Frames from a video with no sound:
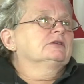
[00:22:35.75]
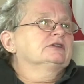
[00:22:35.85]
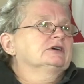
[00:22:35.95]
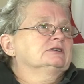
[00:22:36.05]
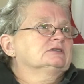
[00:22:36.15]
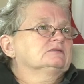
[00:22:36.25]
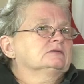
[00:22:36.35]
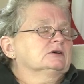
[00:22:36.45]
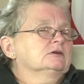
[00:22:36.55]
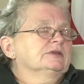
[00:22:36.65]
things
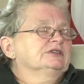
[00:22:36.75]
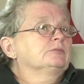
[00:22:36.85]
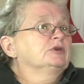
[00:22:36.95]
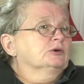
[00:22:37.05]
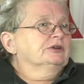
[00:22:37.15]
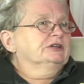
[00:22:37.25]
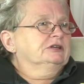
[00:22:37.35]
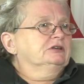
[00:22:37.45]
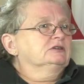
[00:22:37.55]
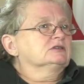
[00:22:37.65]
uh, that the building
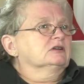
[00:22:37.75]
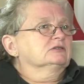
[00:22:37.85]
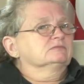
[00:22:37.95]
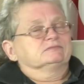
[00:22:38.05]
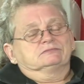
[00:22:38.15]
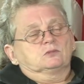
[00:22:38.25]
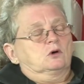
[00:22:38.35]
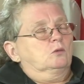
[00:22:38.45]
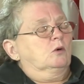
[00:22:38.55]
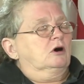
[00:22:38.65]
needs, like
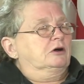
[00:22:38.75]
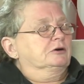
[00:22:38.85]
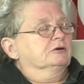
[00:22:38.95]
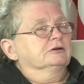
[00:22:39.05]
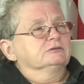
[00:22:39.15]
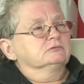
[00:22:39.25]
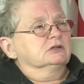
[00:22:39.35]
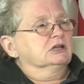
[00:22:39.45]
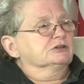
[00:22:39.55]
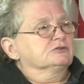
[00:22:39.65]
water and
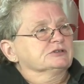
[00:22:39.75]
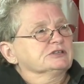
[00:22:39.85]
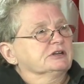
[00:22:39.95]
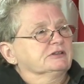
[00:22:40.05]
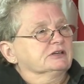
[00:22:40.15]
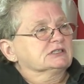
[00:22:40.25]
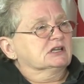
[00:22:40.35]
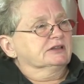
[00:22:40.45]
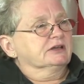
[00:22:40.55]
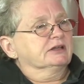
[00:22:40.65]
electricity, things
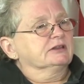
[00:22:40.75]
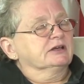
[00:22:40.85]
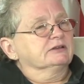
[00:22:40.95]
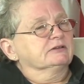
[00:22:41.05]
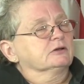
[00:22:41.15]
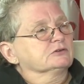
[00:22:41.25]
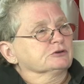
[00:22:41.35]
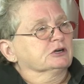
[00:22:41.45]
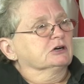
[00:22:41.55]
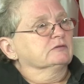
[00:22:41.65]
like that, that those are
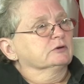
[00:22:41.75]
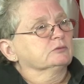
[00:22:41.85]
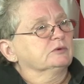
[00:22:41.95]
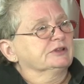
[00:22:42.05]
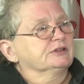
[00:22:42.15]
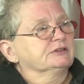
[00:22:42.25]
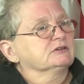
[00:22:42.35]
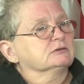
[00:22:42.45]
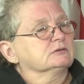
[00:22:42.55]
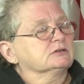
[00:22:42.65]
covered within
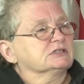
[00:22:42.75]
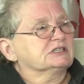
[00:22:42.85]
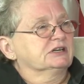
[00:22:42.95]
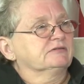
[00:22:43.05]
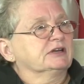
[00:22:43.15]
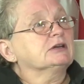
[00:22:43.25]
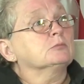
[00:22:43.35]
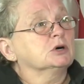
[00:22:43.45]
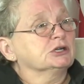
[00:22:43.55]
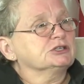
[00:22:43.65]
the the City of Aiken
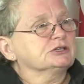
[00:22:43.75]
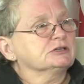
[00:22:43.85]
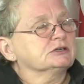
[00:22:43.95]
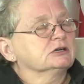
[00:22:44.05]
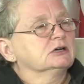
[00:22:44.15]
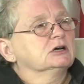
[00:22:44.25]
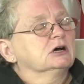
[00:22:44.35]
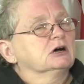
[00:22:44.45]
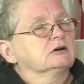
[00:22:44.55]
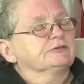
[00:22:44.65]
budget.
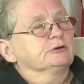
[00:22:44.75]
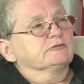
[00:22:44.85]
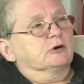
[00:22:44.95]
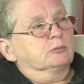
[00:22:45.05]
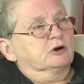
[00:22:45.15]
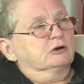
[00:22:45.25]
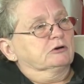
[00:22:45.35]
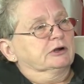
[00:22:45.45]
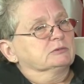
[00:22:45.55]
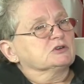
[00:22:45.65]
A few of our
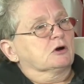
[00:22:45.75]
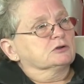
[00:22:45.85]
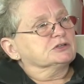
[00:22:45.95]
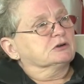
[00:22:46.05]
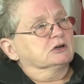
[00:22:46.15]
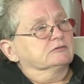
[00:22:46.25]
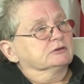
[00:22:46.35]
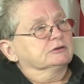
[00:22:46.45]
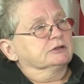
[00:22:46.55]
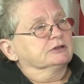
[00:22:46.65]
programs are also
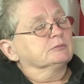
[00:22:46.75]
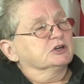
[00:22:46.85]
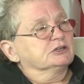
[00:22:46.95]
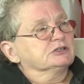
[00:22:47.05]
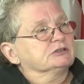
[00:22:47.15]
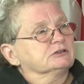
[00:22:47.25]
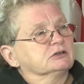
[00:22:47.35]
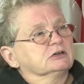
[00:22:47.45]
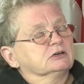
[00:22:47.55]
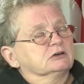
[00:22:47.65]
covered in the budget.
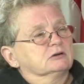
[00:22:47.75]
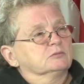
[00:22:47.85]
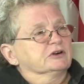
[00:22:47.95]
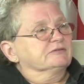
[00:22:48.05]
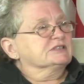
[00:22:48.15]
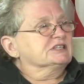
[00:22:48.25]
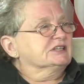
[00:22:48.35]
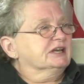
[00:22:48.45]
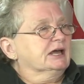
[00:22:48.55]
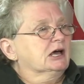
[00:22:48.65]
Uh, breakfast at
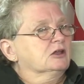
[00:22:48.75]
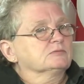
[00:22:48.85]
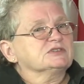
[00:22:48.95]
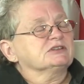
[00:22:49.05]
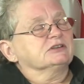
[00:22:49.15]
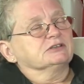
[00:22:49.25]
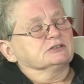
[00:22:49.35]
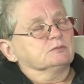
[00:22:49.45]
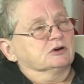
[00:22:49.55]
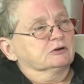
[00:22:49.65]
the Gallops, the
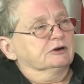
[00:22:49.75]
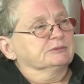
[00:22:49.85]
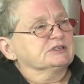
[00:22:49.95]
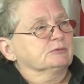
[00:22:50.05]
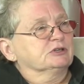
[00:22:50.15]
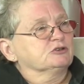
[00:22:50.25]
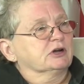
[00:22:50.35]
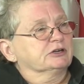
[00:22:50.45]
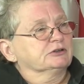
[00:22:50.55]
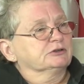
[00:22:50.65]
kids programs that we try
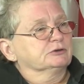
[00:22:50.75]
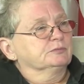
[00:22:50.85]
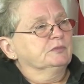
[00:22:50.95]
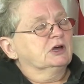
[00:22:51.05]
to do.